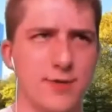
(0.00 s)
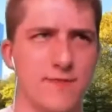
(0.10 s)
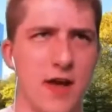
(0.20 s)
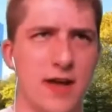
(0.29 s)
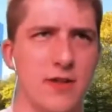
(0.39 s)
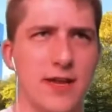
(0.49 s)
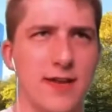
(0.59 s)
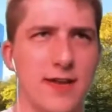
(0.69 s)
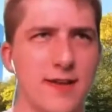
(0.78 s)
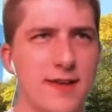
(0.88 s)

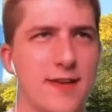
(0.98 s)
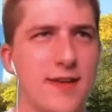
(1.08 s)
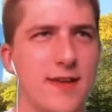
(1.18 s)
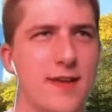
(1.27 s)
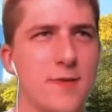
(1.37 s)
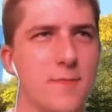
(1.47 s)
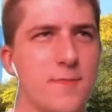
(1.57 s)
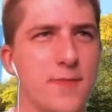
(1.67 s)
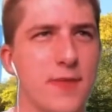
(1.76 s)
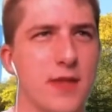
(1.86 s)
Finally.
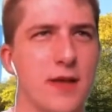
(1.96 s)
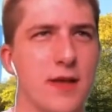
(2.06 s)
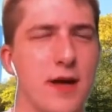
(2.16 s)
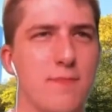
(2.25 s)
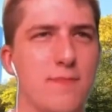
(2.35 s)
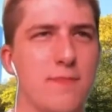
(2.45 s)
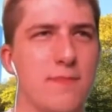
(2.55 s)
Really? Uh, what was the